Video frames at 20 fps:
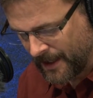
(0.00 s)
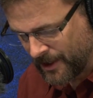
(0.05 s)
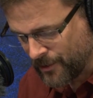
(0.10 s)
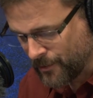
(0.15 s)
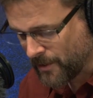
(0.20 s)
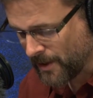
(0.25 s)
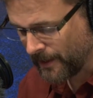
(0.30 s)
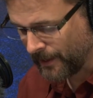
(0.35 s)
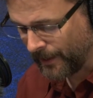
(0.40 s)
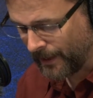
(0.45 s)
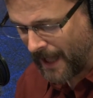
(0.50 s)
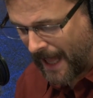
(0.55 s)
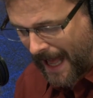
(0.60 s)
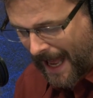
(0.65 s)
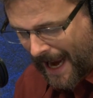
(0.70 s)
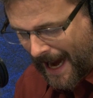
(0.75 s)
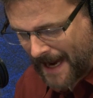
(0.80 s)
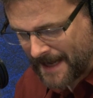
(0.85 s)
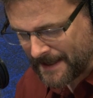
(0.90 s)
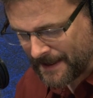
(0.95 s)
You can
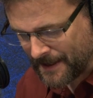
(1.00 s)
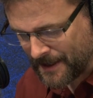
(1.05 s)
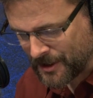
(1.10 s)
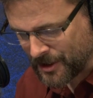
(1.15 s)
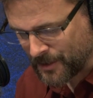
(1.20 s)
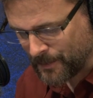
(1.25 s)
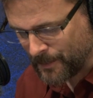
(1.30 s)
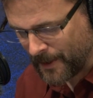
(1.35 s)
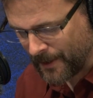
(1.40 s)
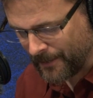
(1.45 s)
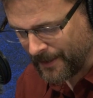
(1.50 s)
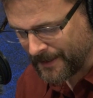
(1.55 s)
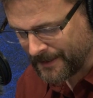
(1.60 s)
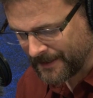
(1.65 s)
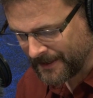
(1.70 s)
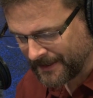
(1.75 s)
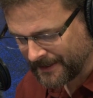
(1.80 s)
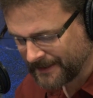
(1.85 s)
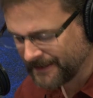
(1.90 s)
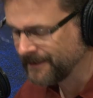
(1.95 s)
lie to the
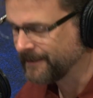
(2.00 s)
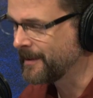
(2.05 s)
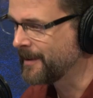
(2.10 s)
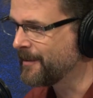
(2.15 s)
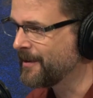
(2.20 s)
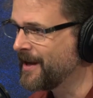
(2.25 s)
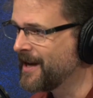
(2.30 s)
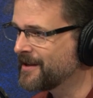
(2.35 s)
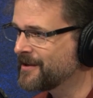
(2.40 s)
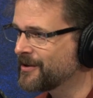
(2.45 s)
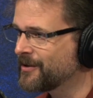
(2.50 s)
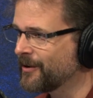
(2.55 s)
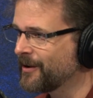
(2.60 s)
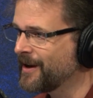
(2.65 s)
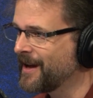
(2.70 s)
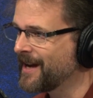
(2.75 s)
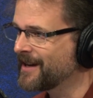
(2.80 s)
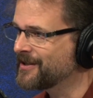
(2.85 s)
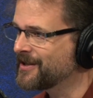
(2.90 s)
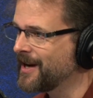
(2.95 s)
Spirit. Remember that
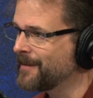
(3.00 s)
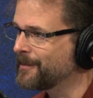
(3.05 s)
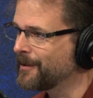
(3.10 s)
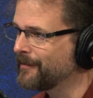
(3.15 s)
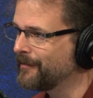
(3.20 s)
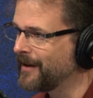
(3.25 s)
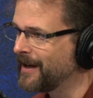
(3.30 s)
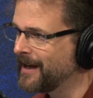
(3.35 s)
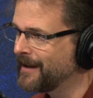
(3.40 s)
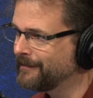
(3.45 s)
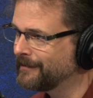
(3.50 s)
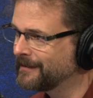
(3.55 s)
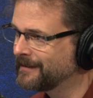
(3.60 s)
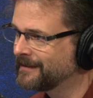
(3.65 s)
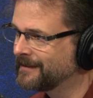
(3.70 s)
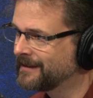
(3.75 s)
story, Acts chapter 5?